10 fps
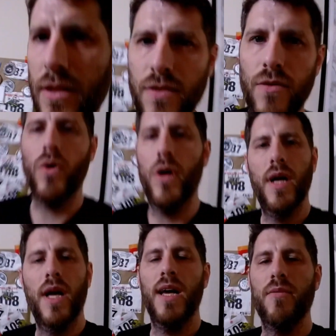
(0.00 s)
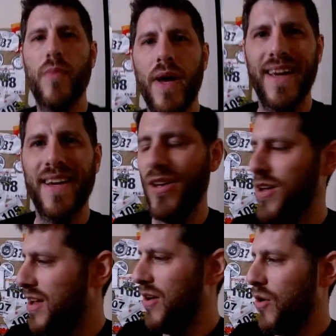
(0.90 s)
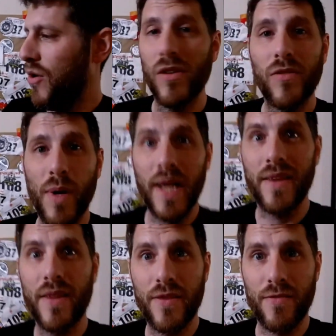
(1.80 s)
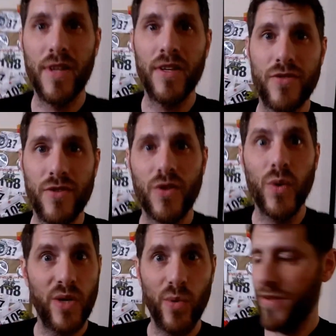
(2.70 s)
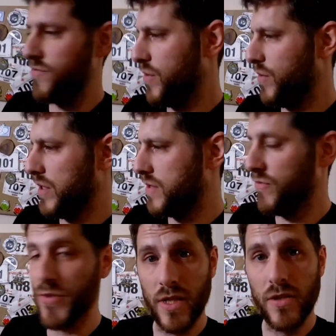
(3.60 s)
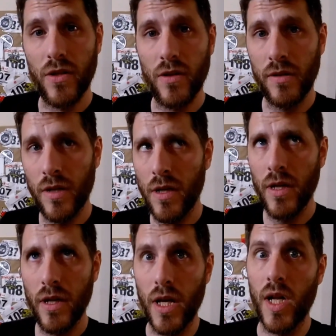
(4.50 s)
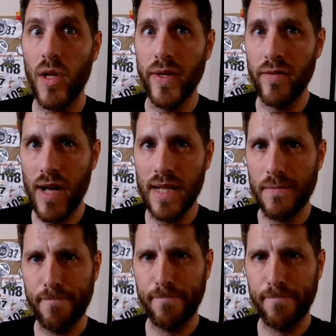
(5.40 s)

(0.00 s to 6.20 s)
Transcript: is what I'm paying all of my 300 quid or whatever it was from Jigsaw, including VAT.